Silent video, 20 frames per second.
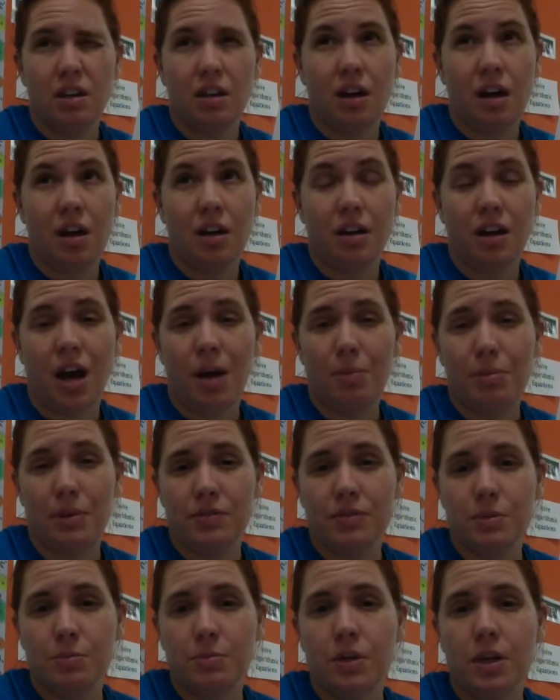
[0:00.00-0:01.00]
a copy of
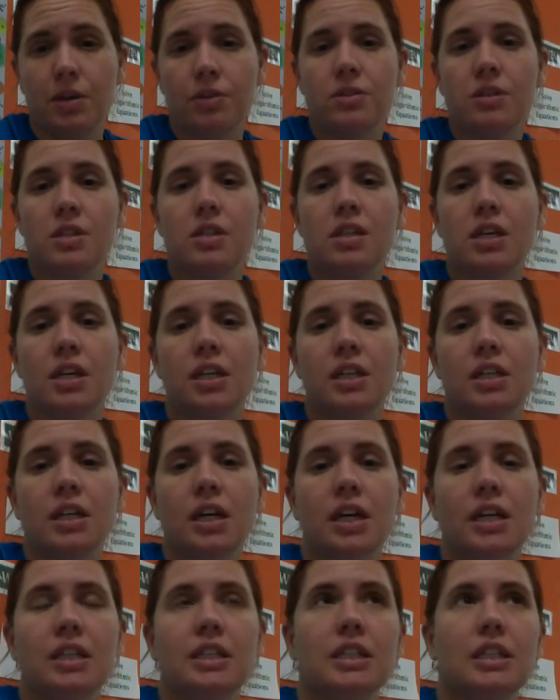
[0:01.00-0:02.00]
some notes that
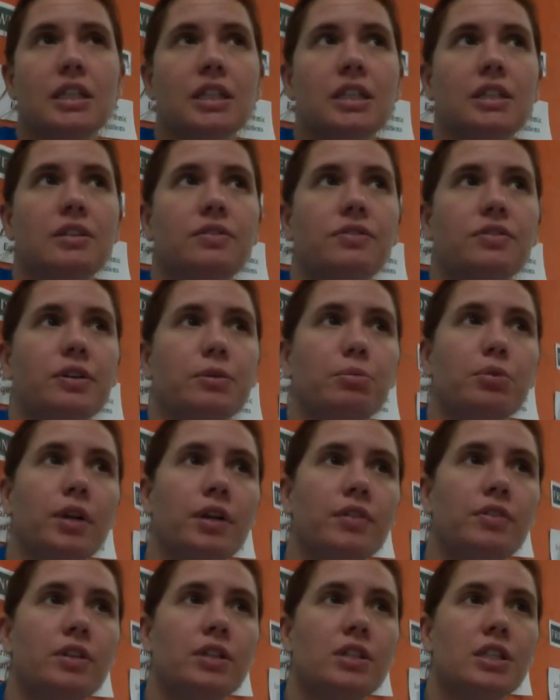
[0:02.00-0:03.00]
I did for
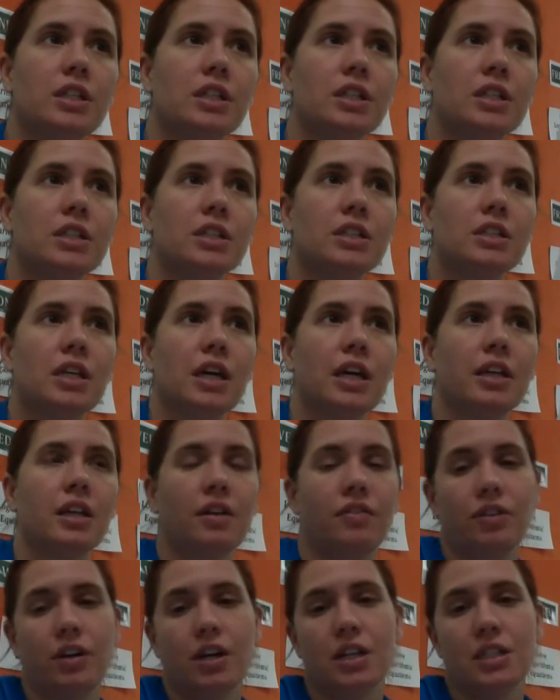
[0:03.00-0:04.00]
previous years, and I
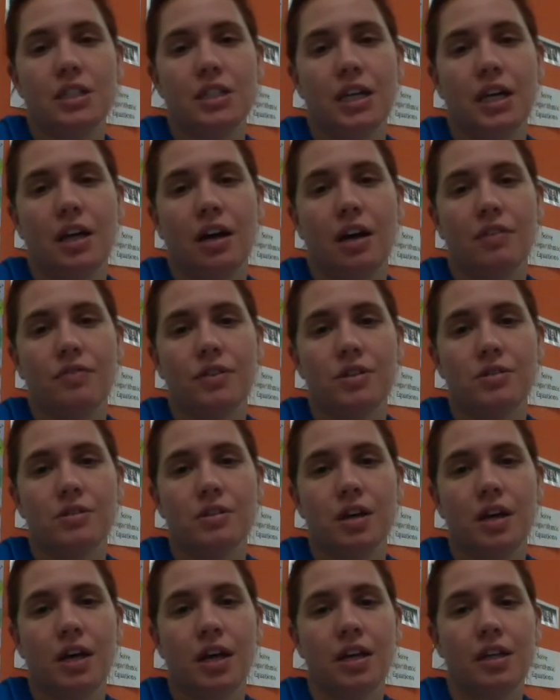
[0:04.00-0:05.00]
forgot to take off those
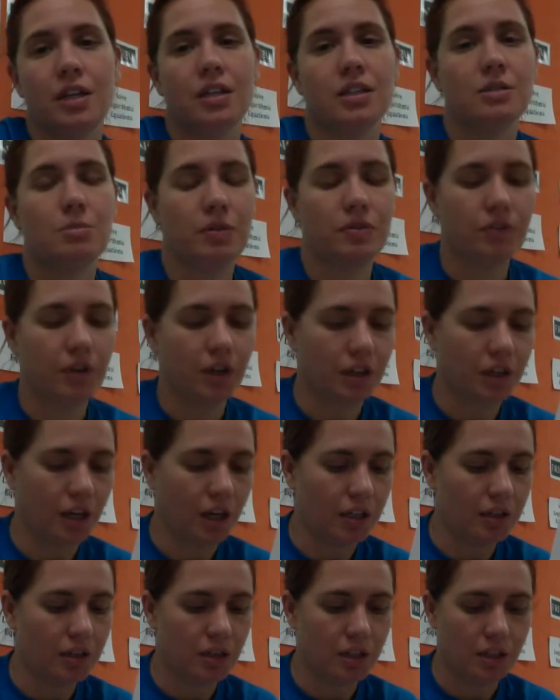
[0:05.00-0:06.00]
headings before I
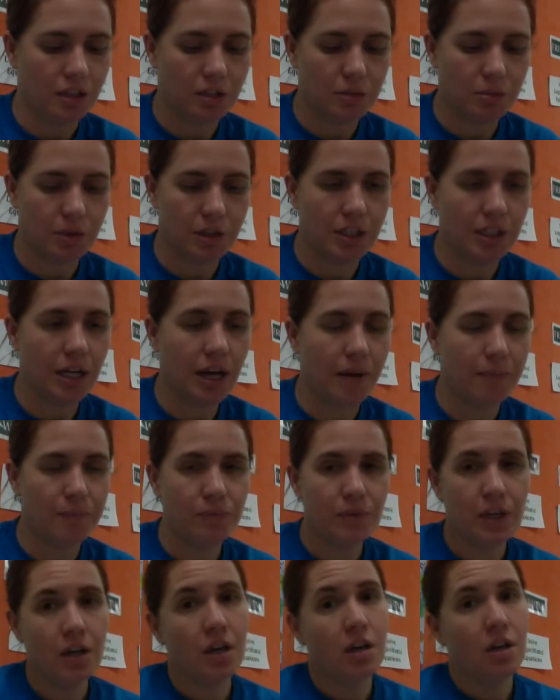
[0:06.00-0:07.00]
got these printed up.
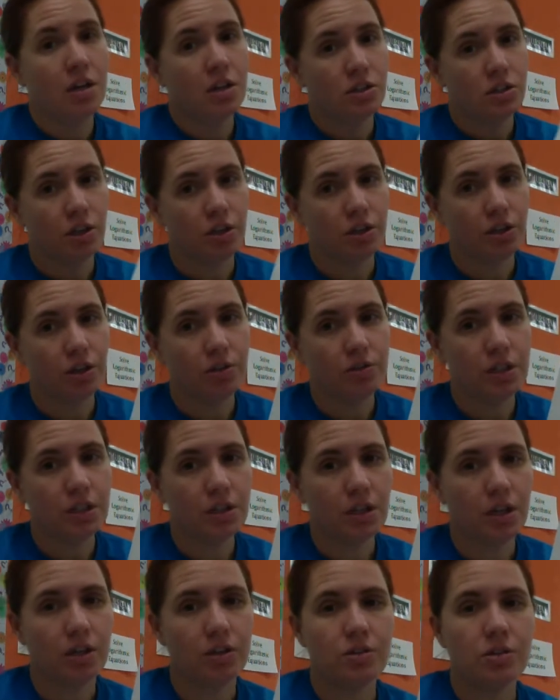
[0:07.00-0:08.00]
So you don't need
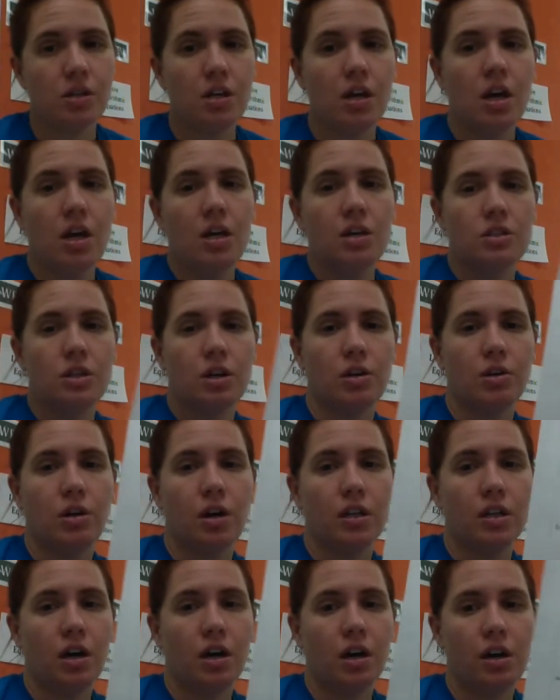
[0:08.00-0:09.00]
those. So
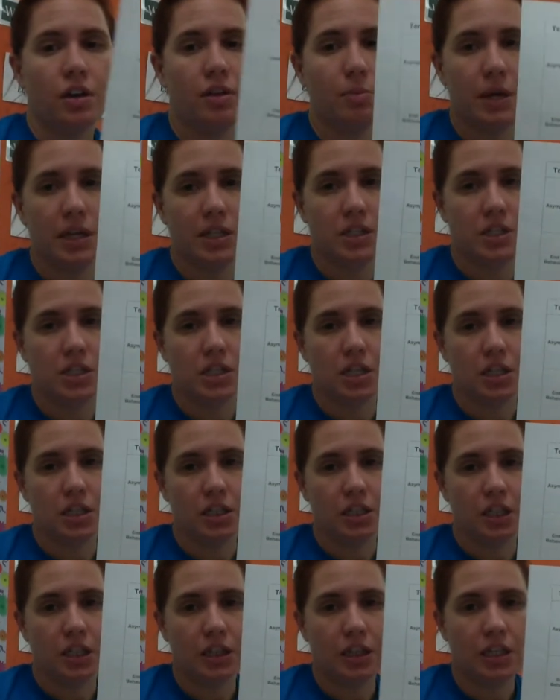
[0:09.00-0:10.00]
on all the pages that
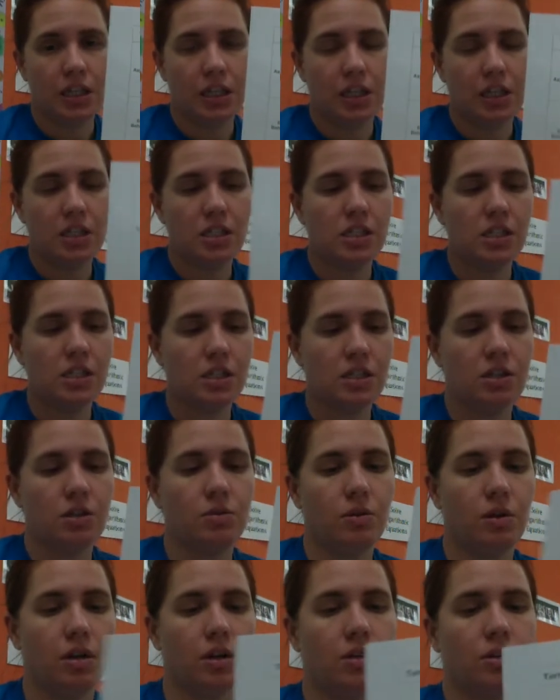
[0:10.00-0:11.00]
look like this, you
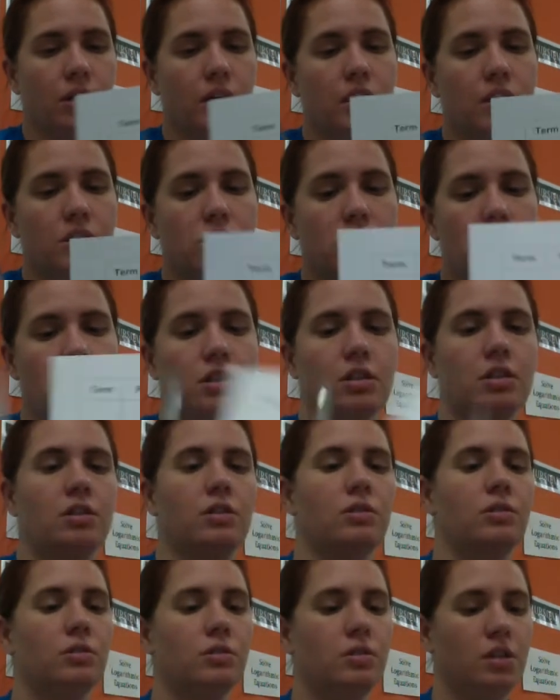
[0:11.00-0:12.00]
are going
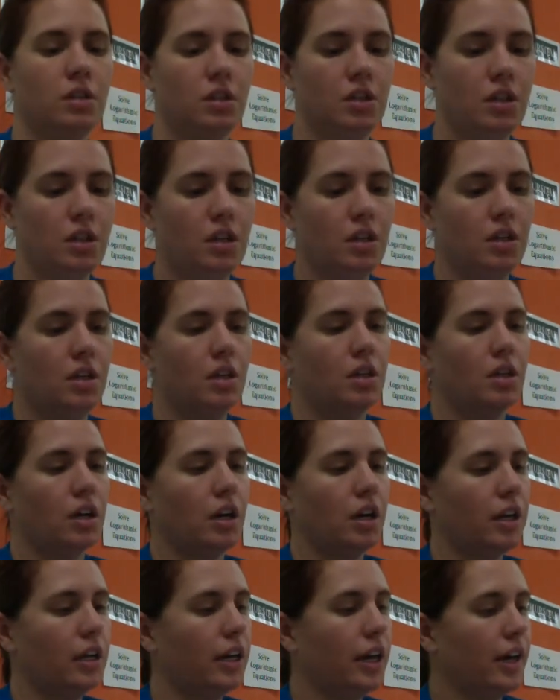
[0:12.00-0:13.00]
to
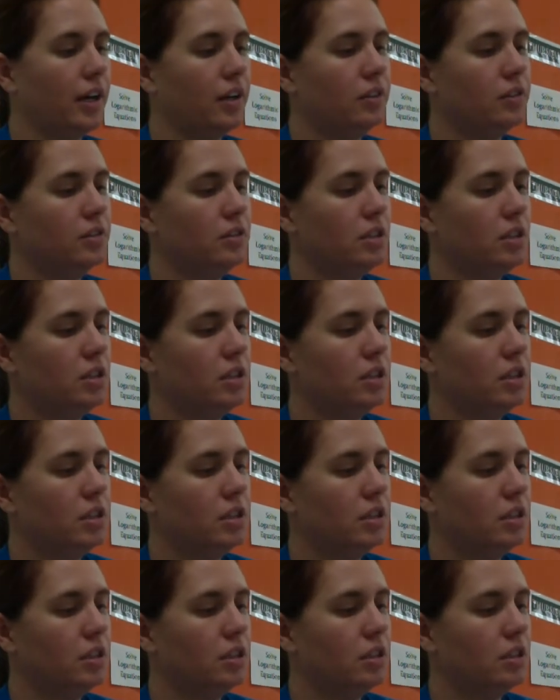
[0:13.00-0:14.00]
cut out
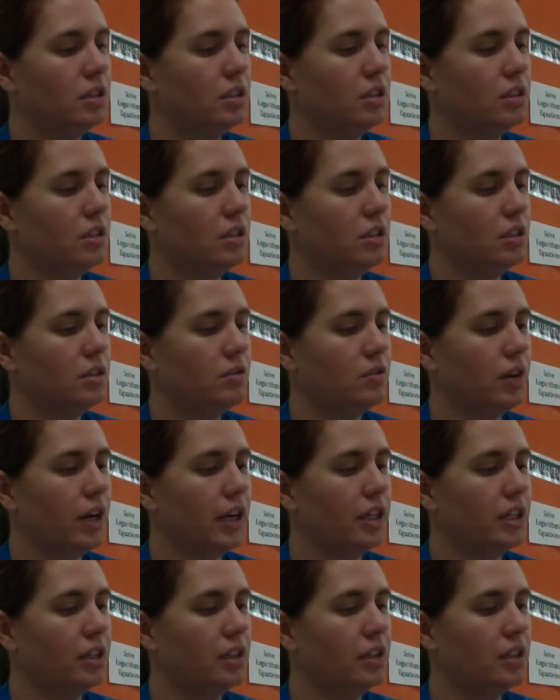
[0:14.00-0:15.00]

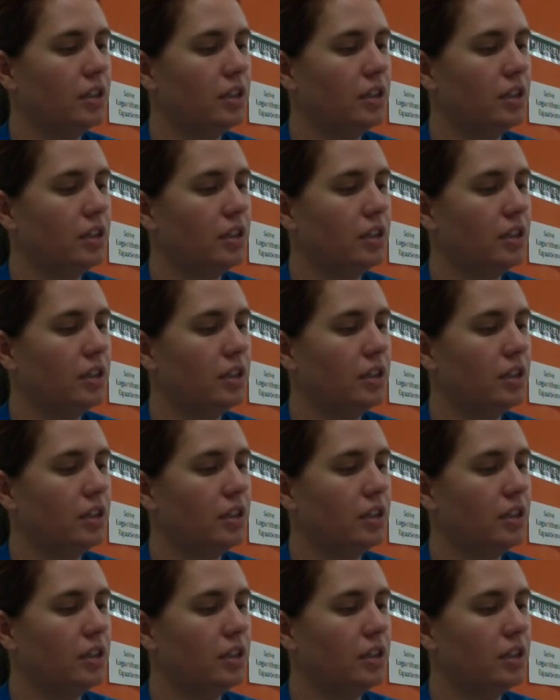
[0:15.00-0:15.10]
right on the